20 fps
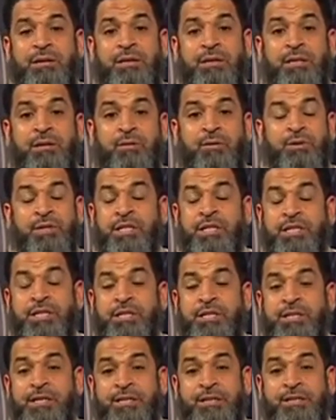their
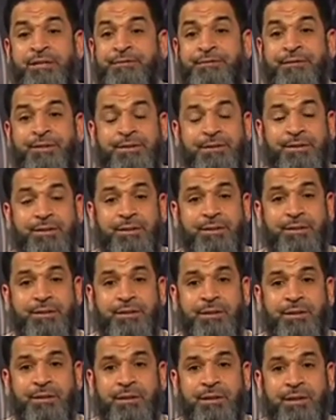conditions are different.
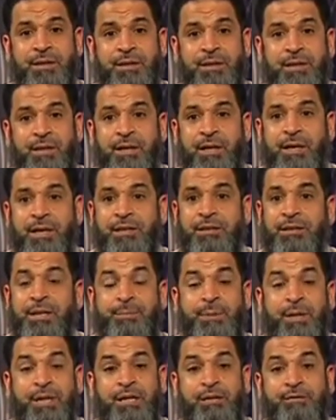
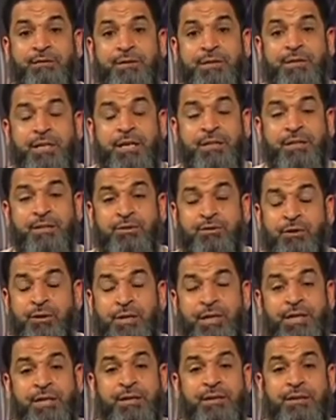The believers are
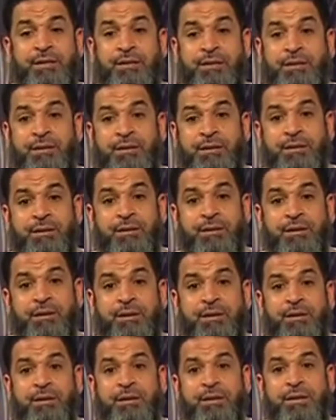enjoying
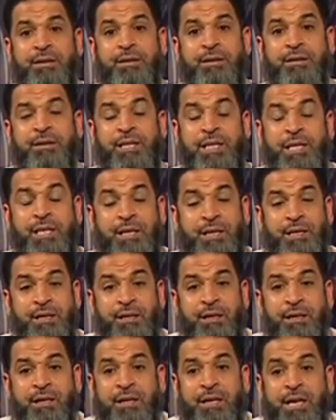
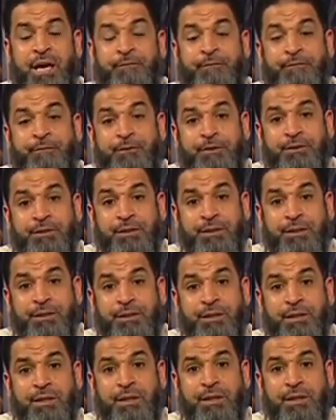the comfort.